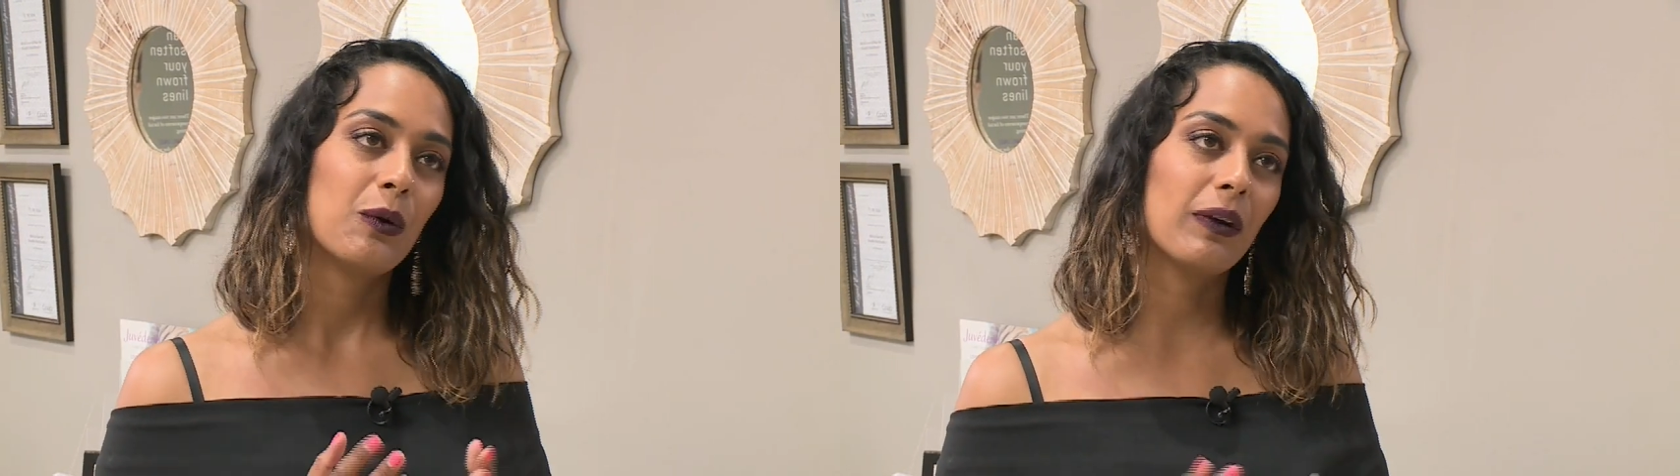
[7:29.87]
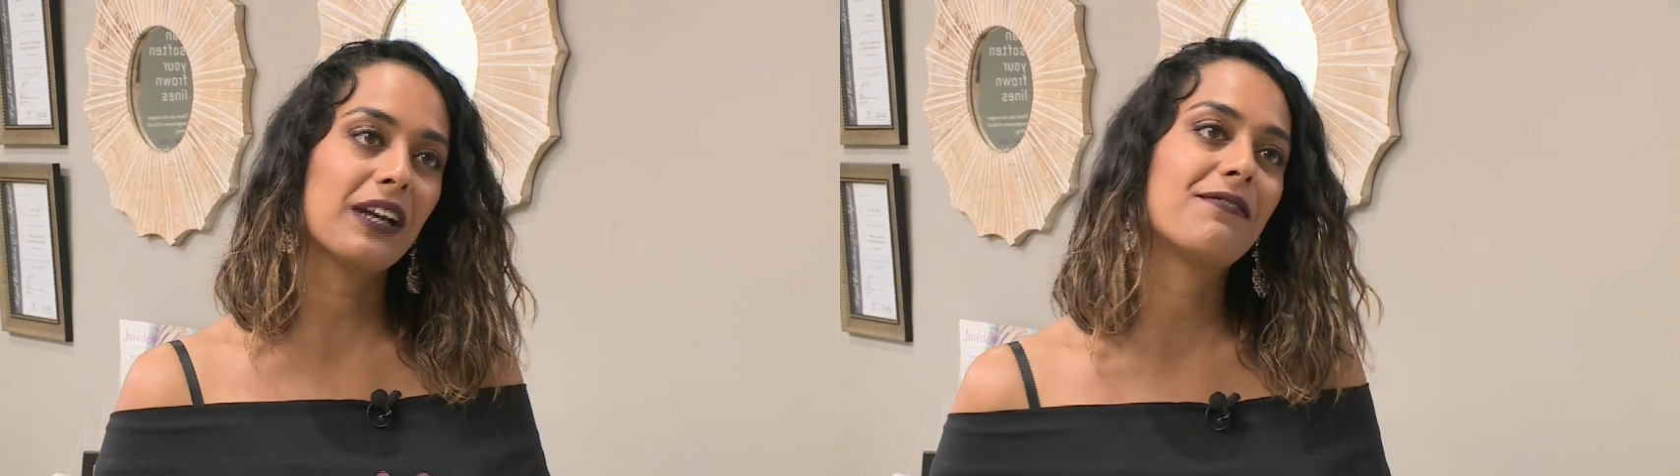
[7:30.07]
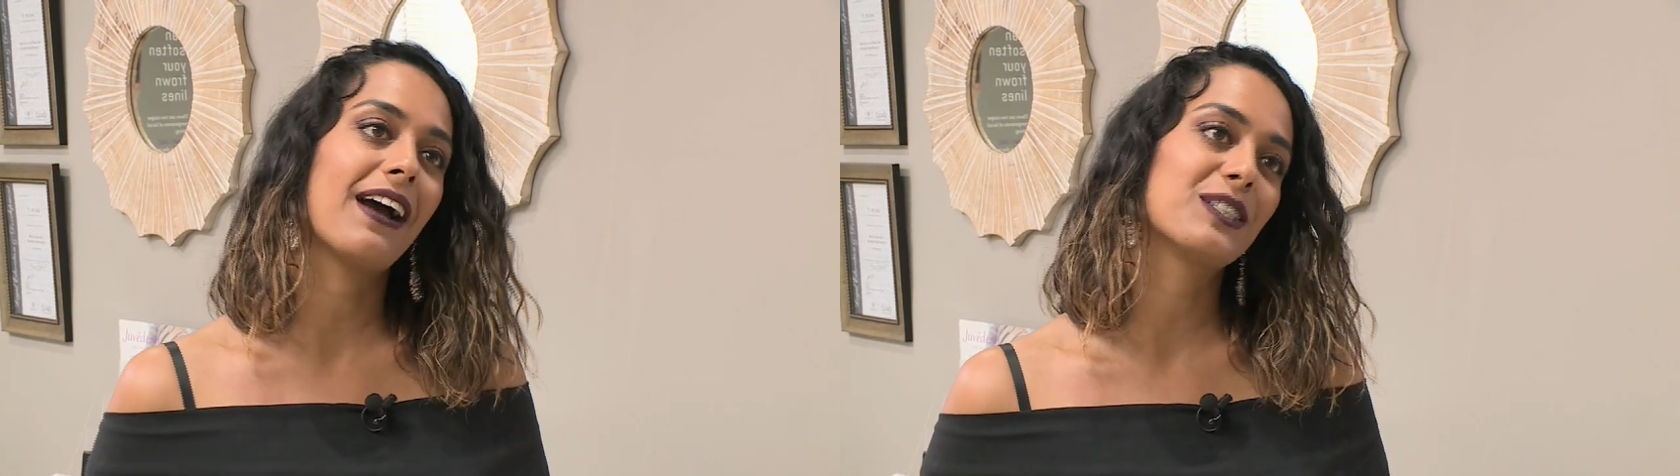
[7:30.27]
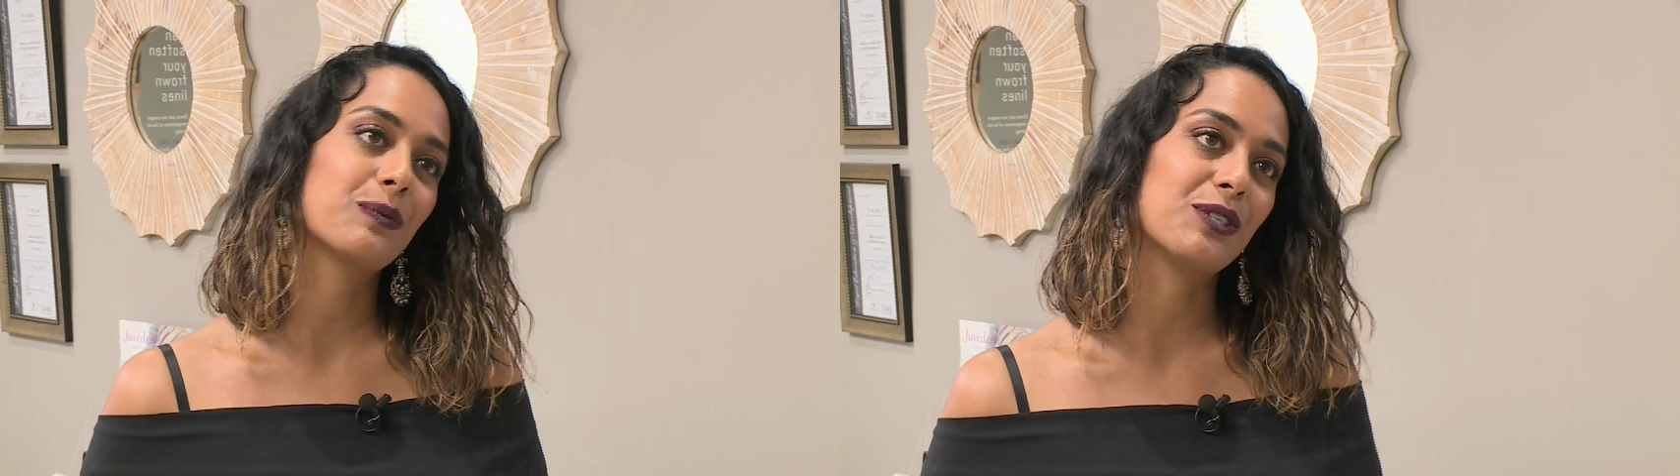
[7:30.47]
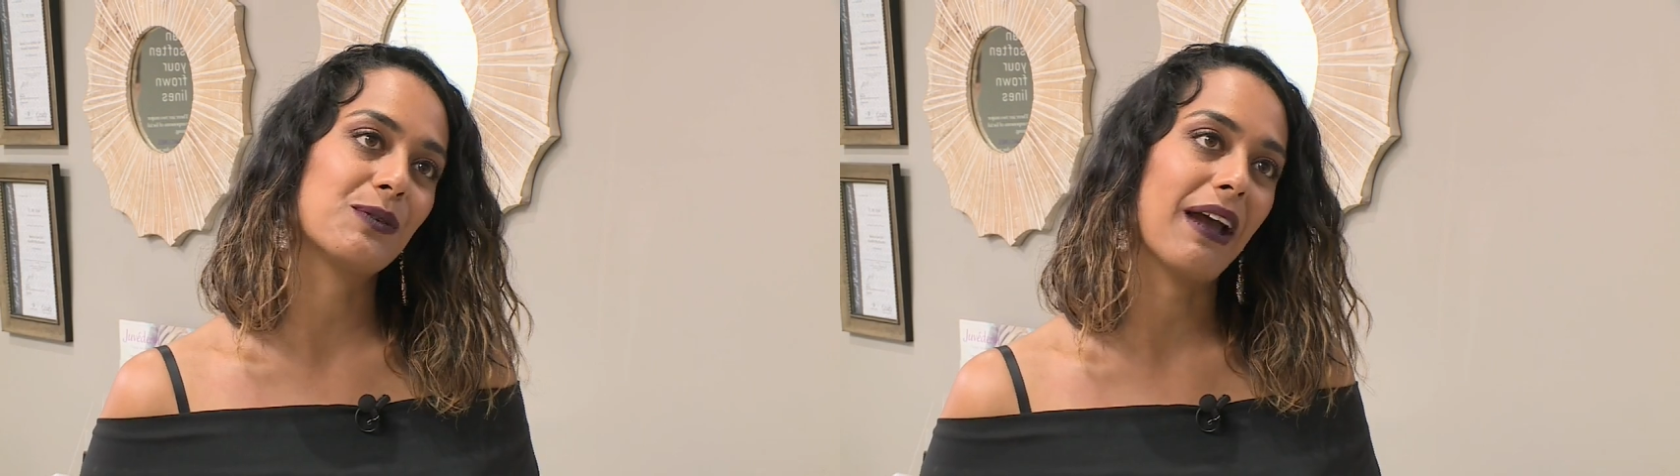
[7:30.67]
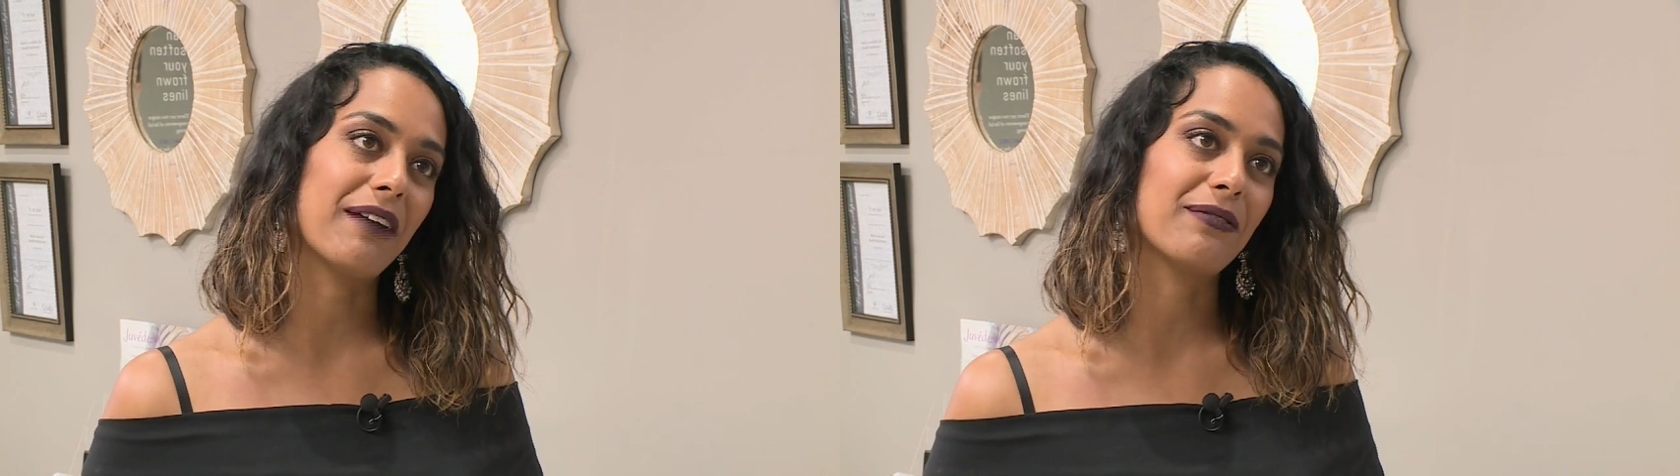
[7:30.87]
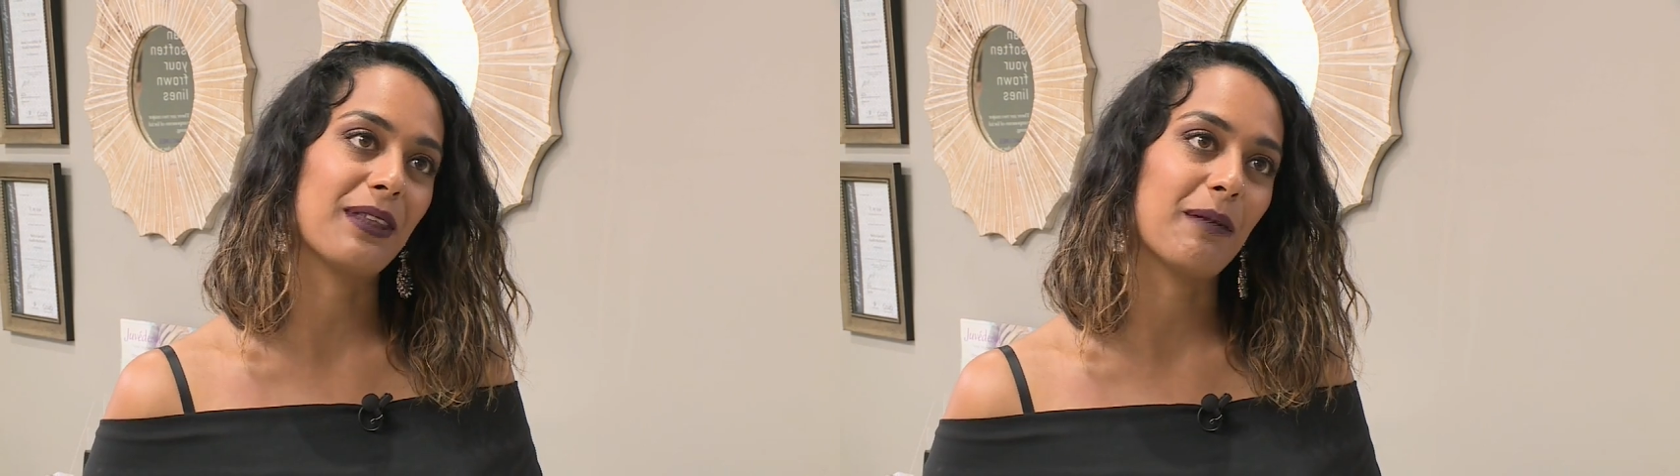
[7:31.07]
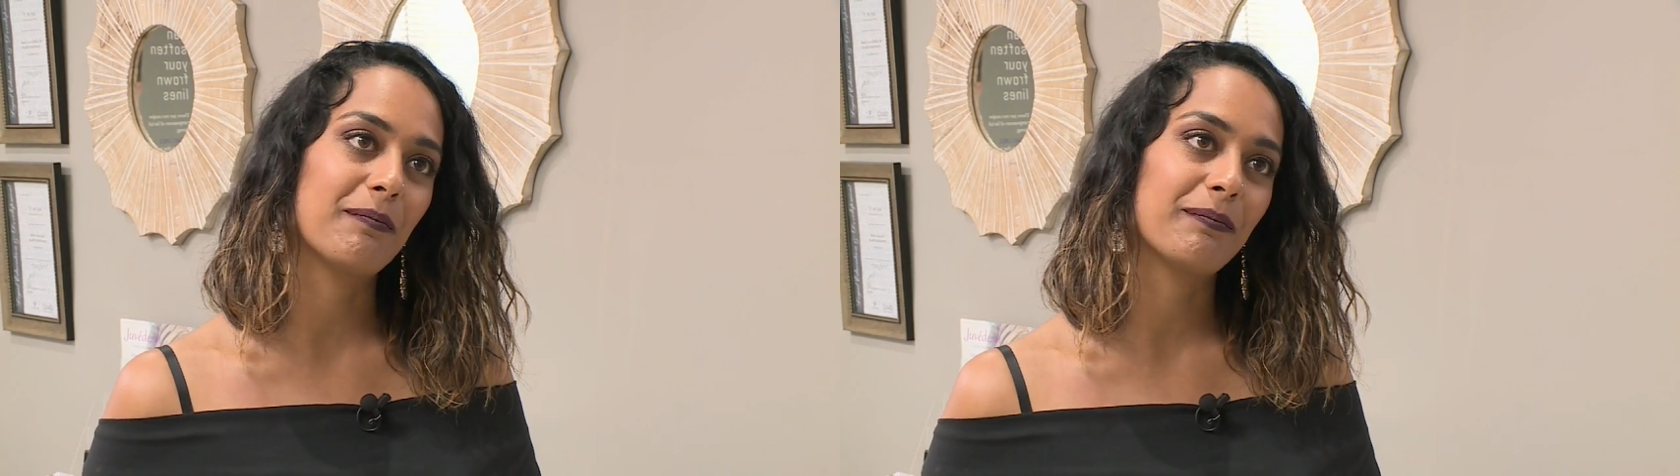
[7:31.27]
what advice would you have for them?